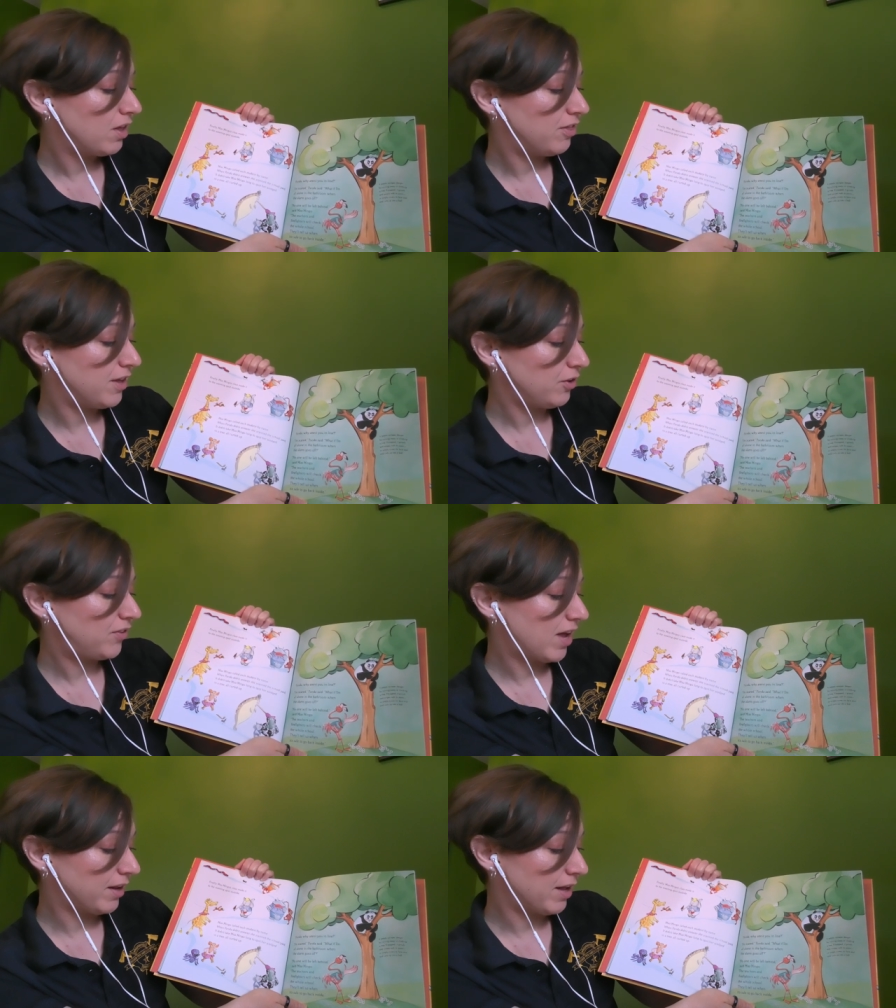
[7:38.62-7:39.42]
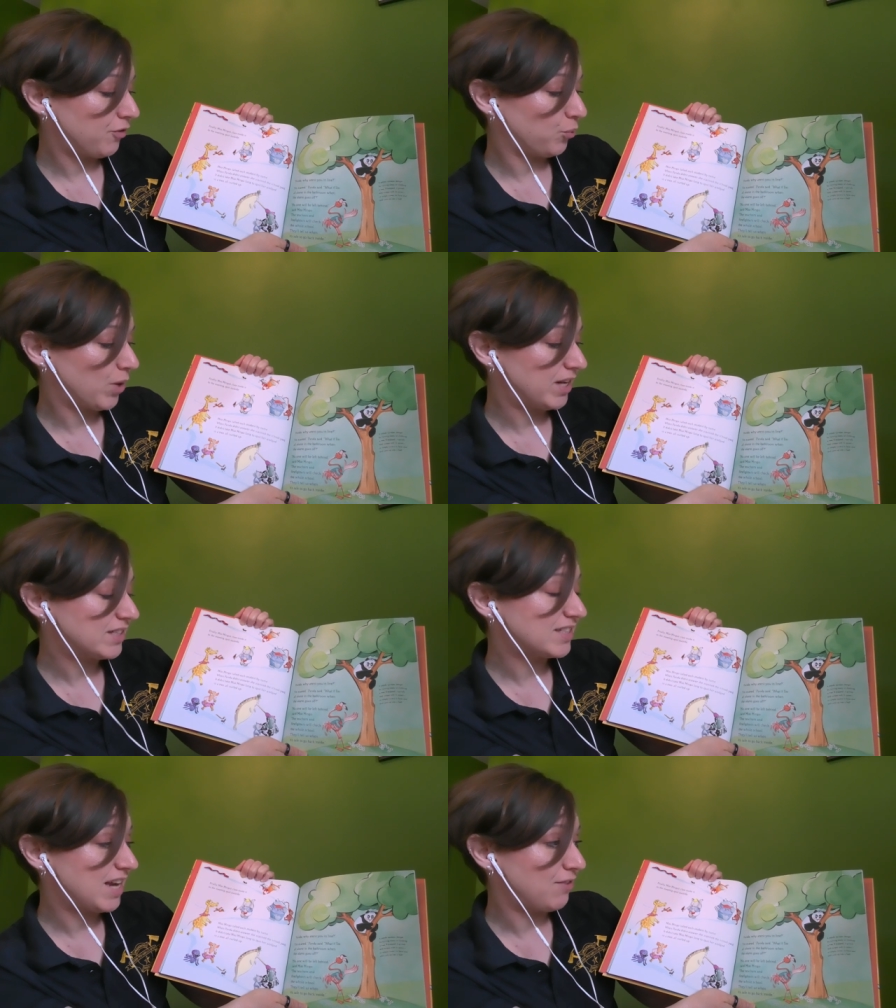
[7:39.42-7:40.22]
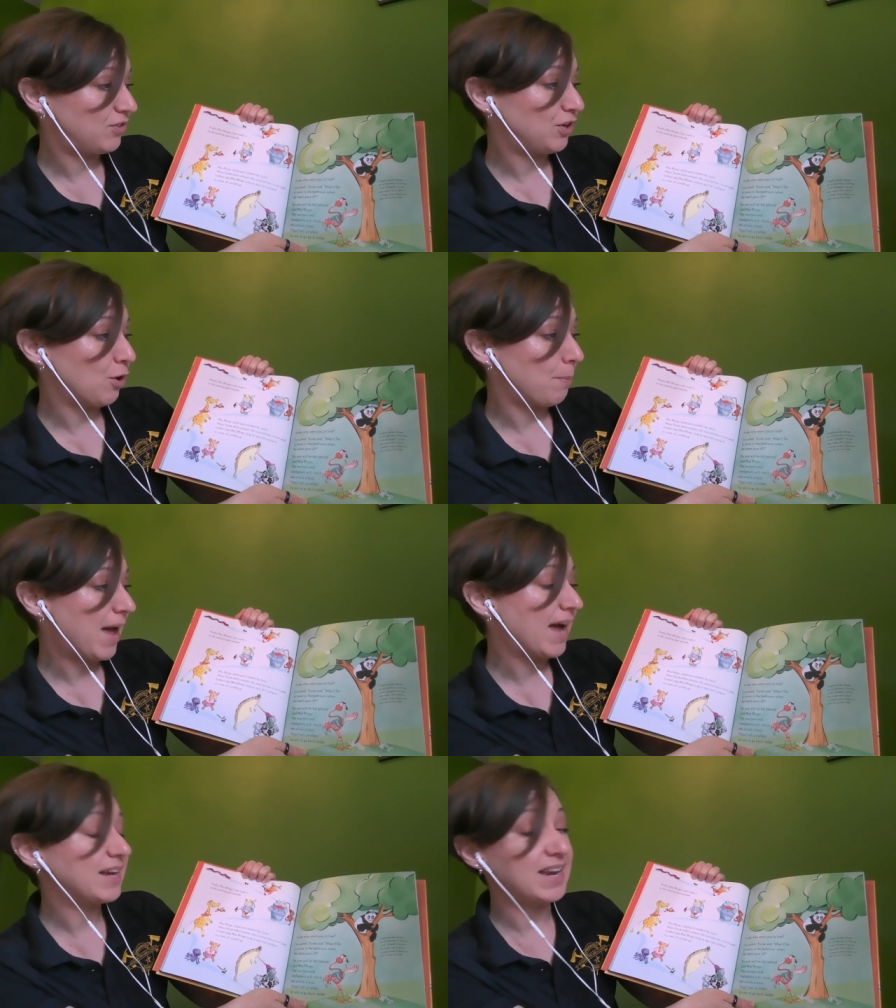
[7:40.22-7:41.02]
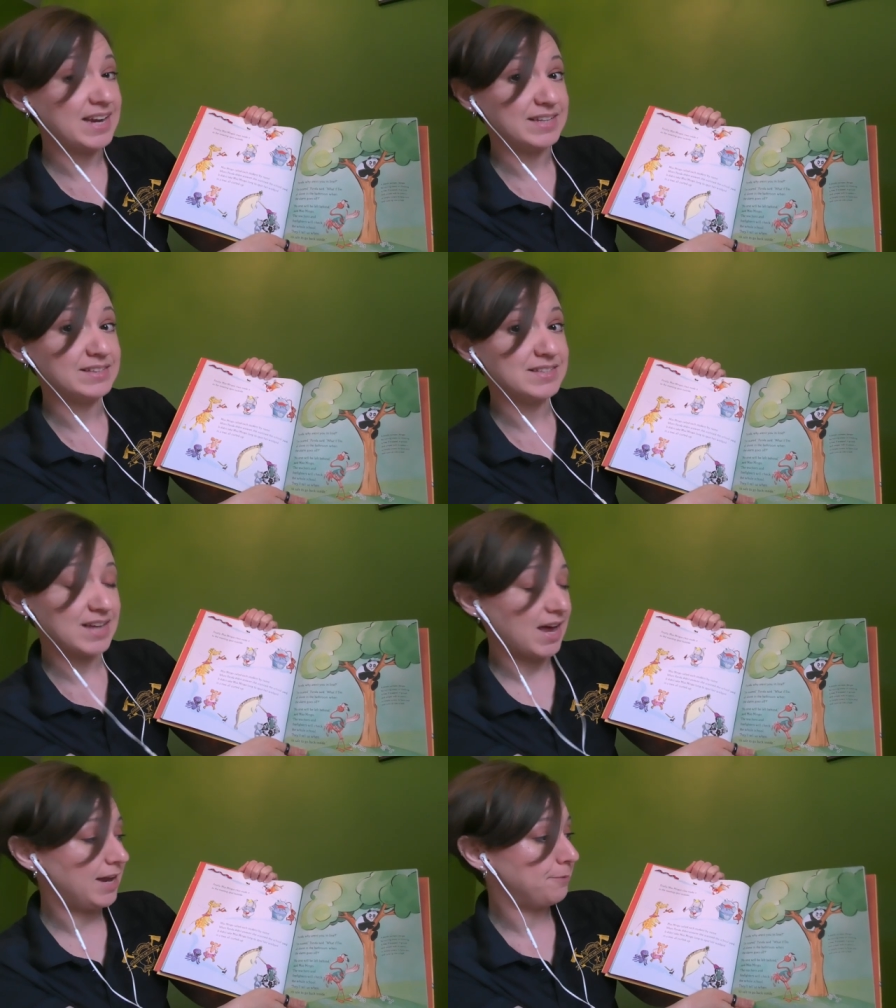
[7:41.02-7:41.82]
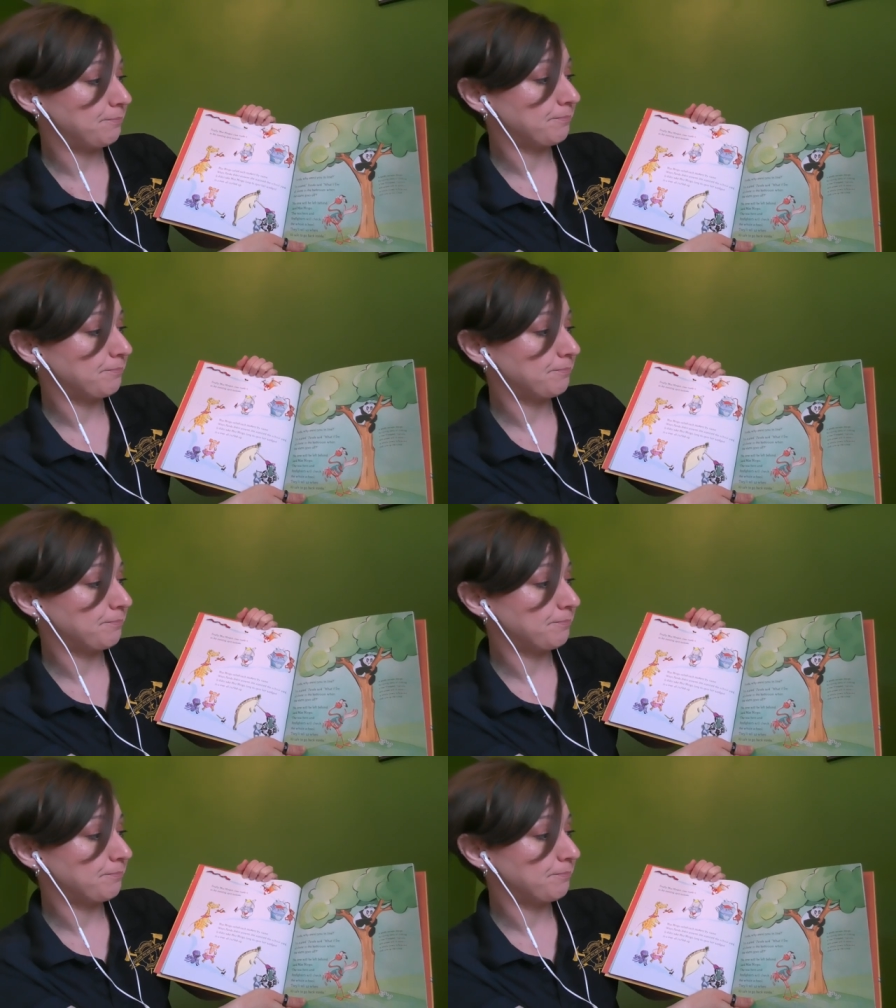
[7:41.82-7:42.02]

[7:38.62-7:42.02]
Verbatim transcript: They'll tell us when it's safe to go back inside.